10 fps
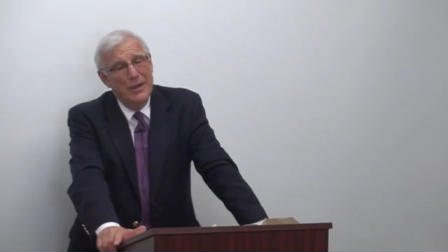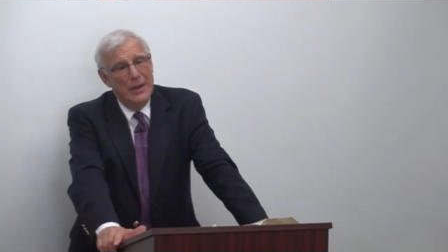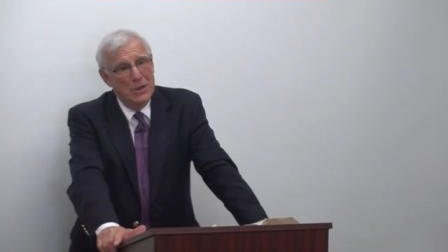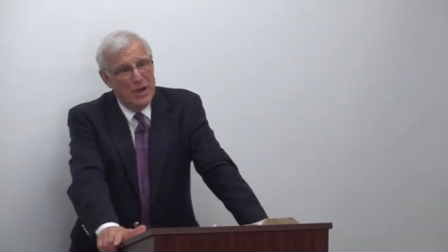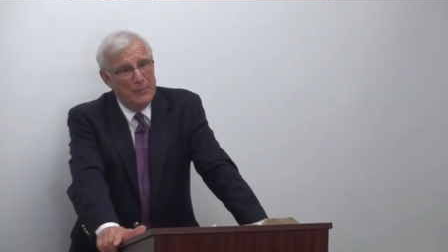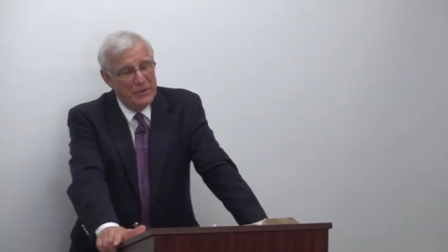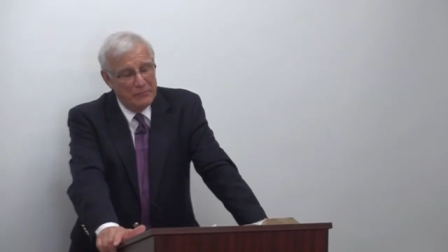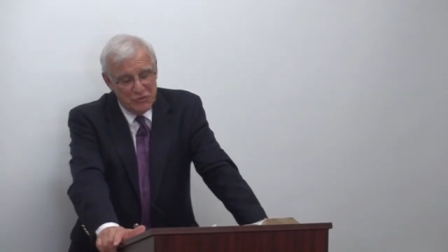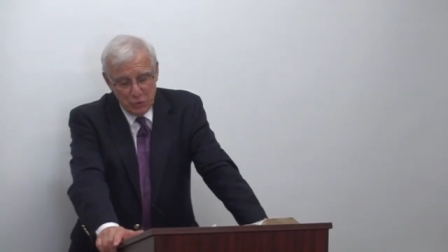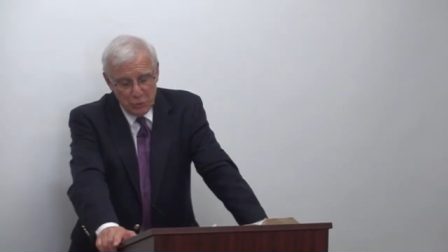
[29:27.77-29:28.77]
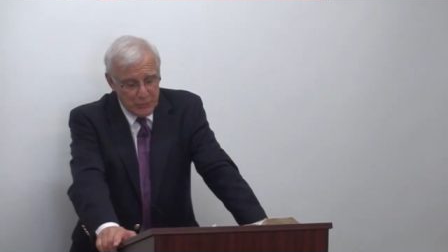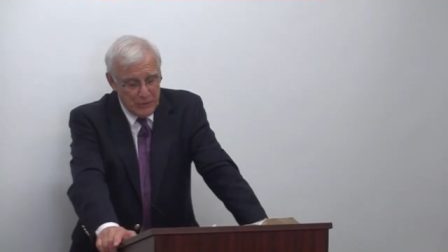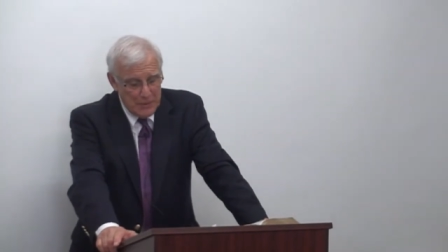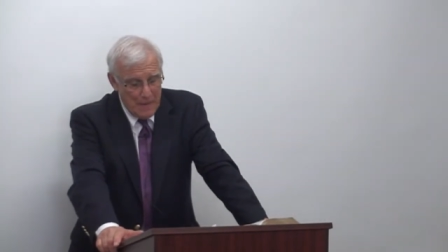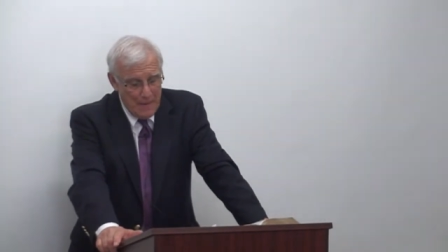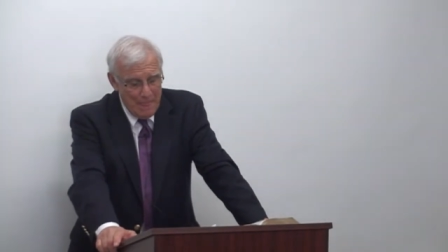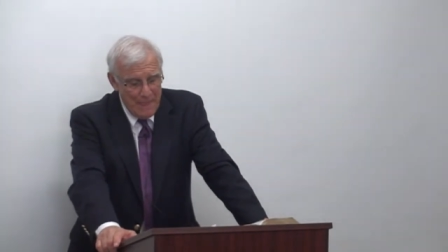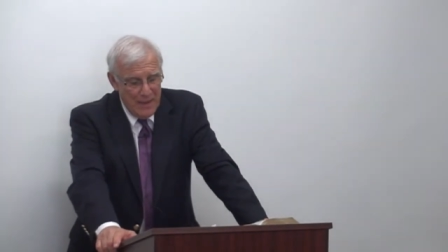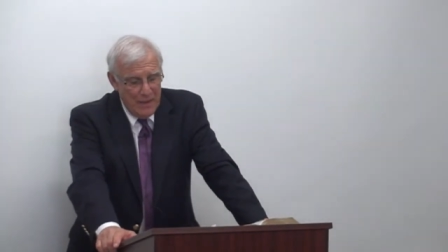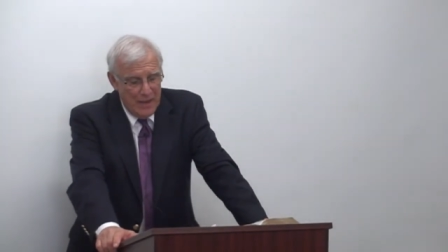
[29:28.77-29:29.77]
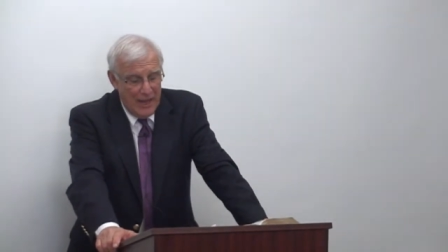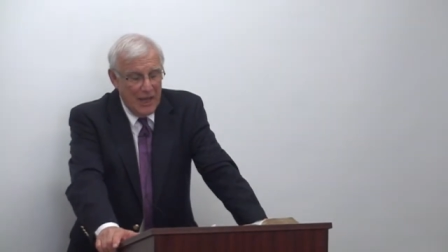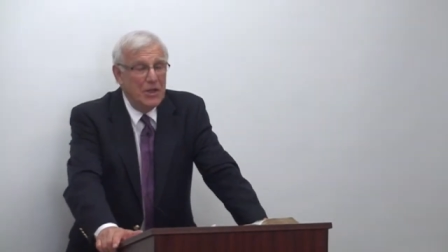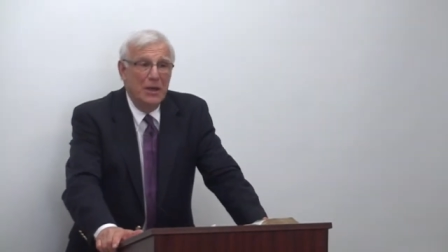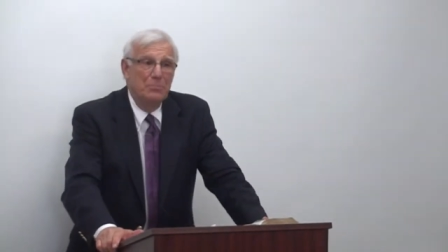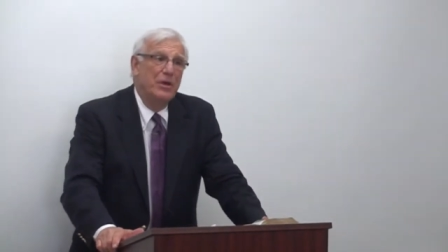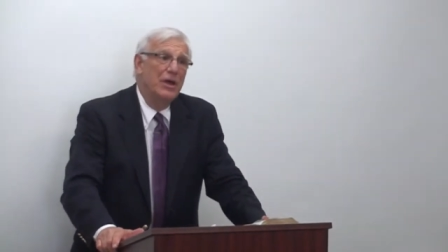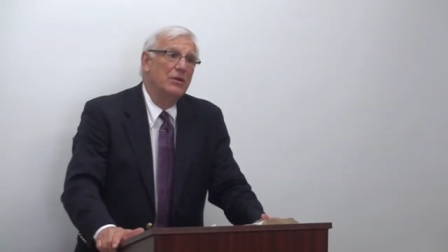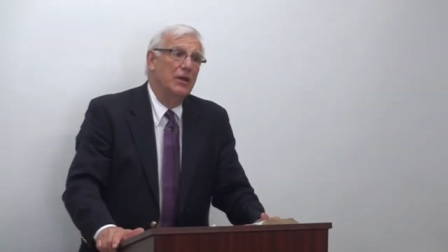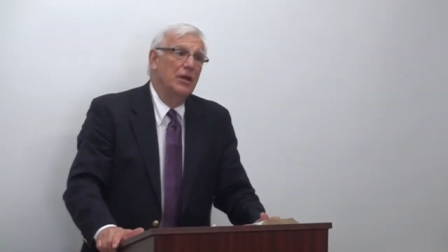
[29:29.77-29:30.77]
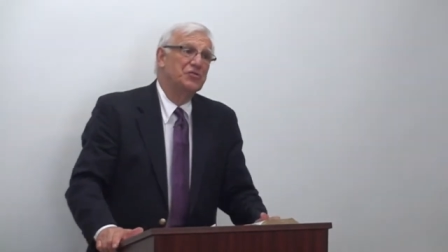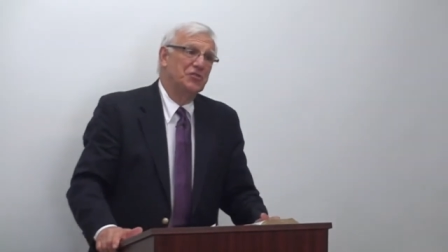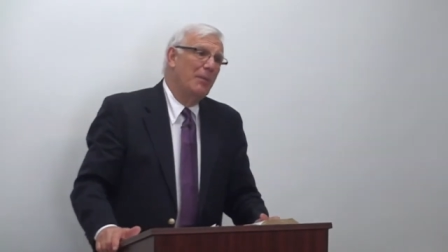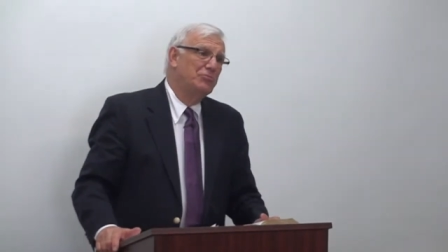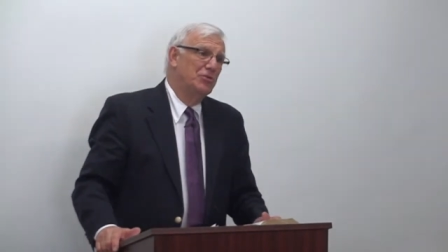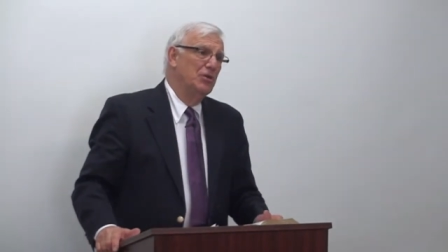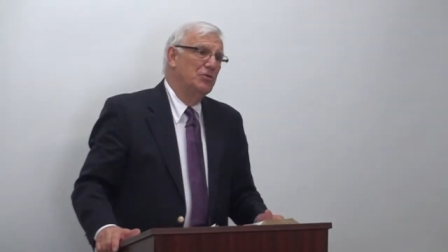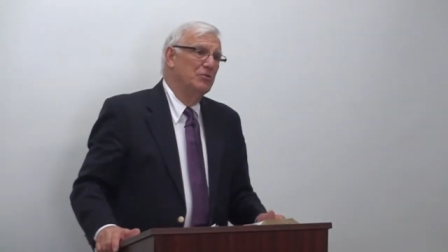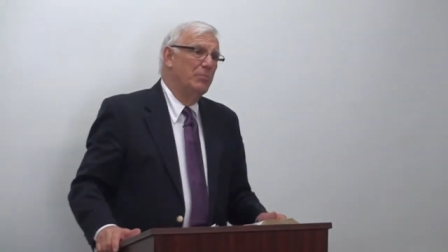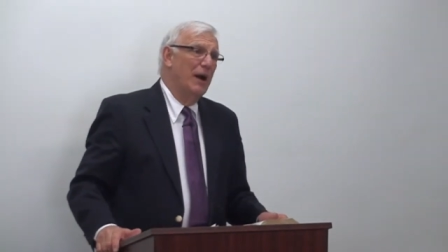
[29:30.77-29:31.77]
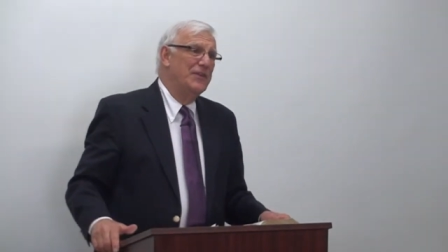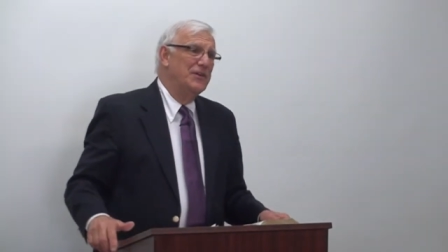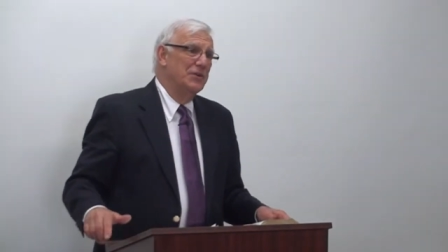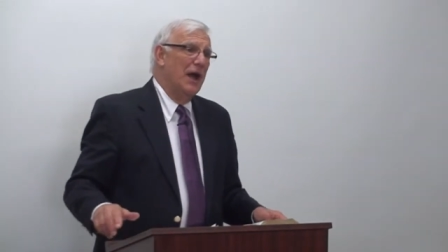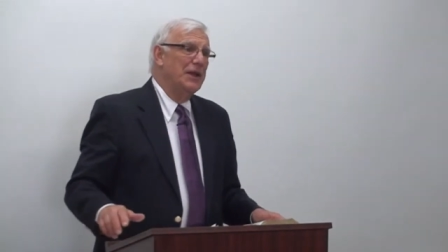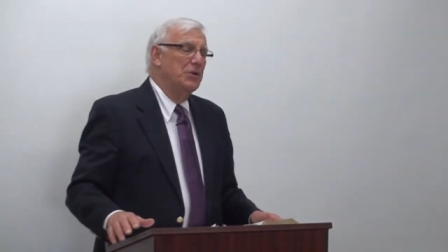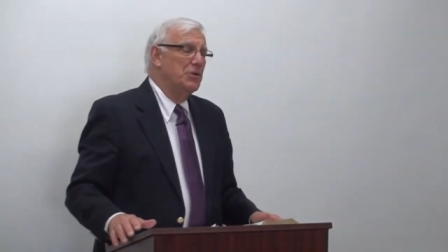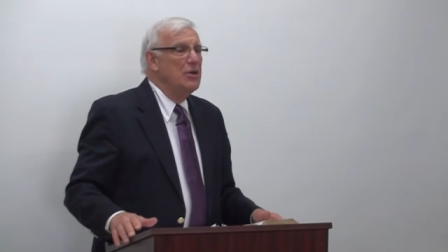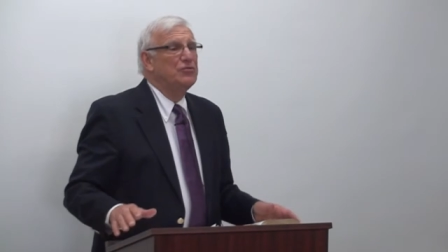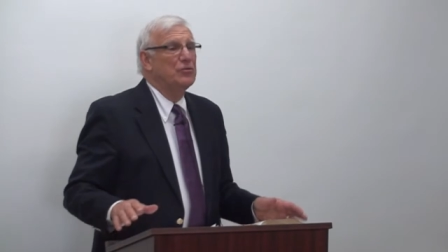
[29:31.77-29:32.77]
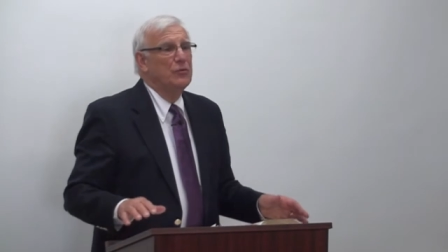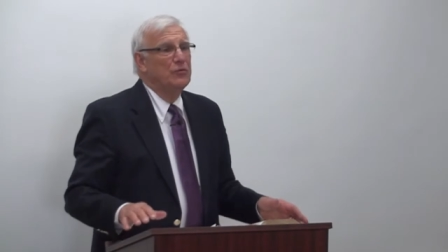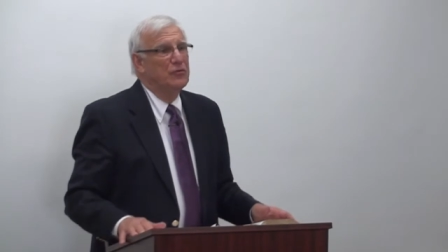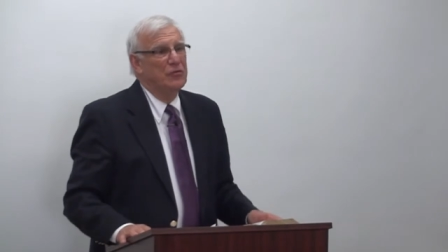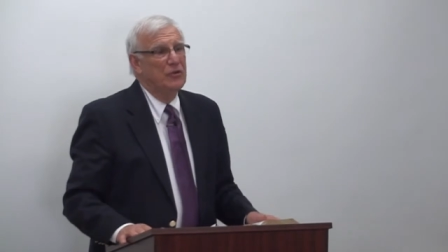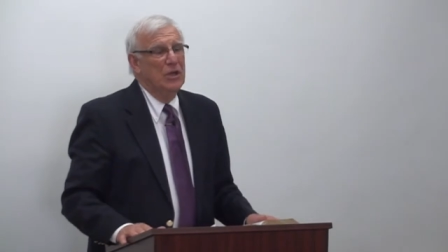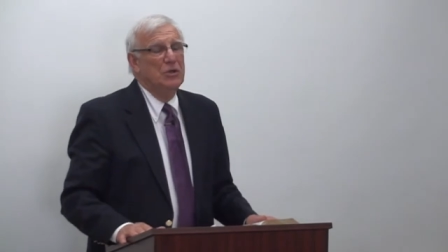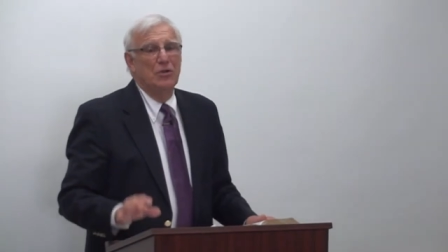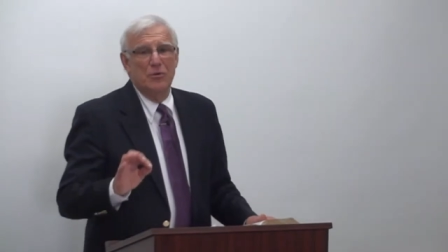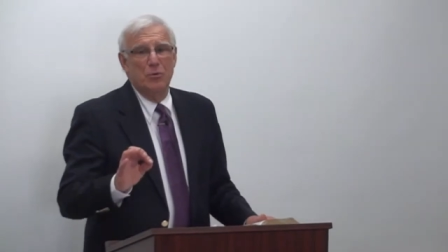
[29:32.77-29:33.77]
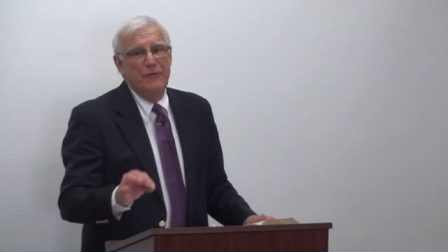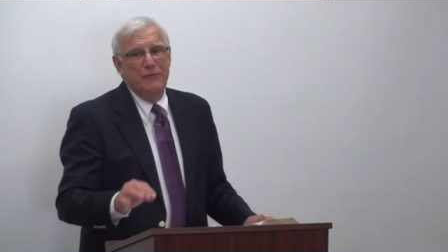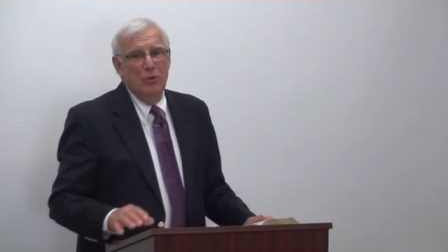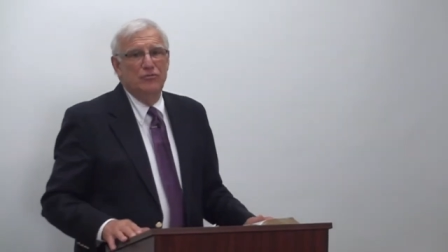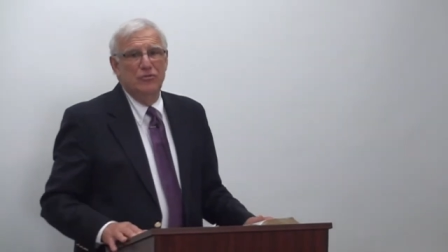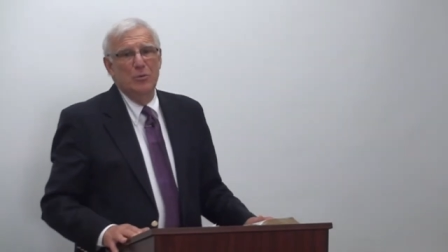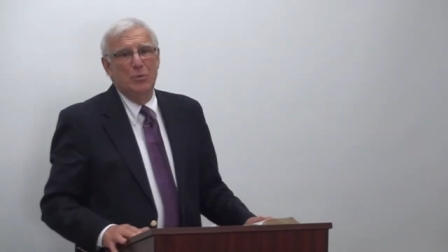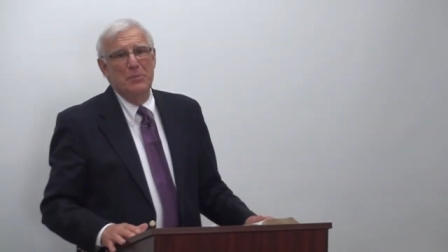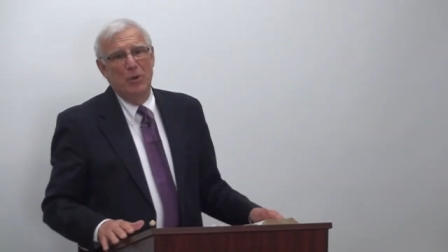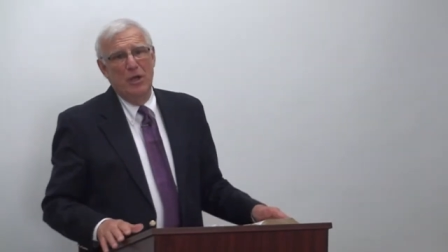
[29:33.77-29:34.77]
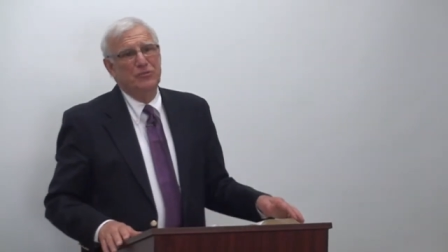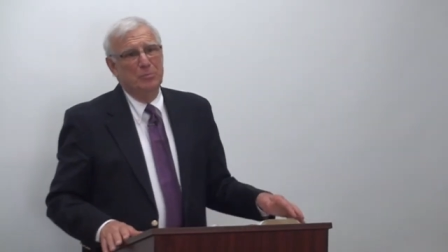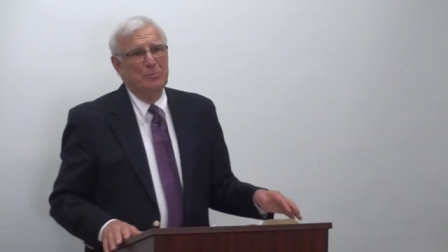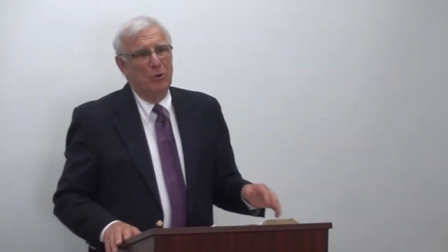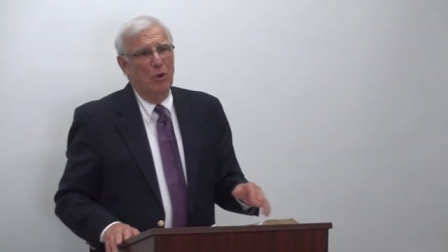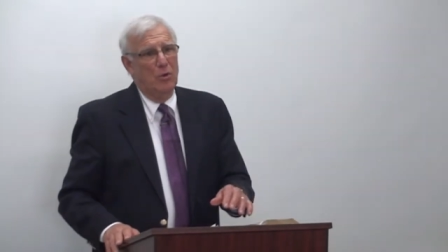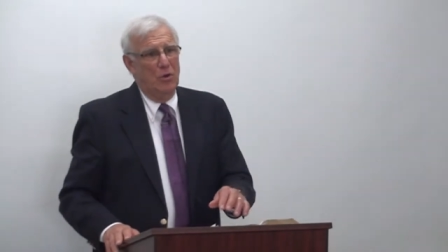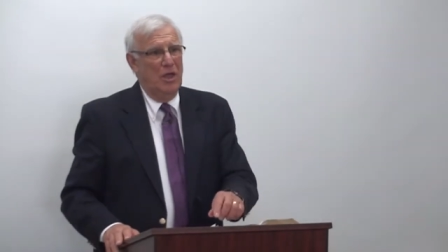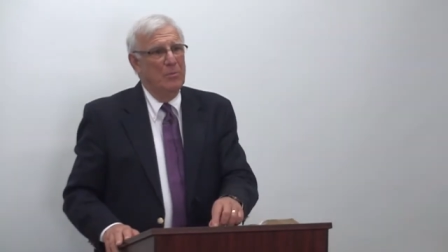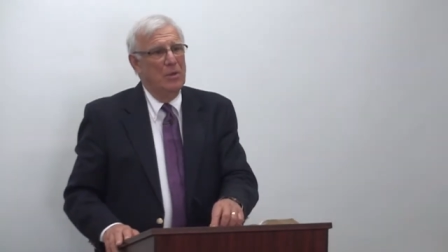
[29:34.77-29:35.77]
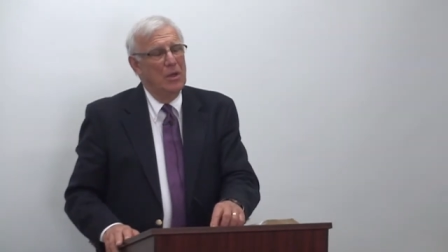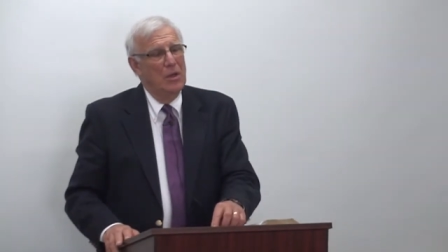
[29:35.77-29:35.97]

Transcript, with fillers: and a couple of children and had been accepted by the United Nations into the refugee replacement program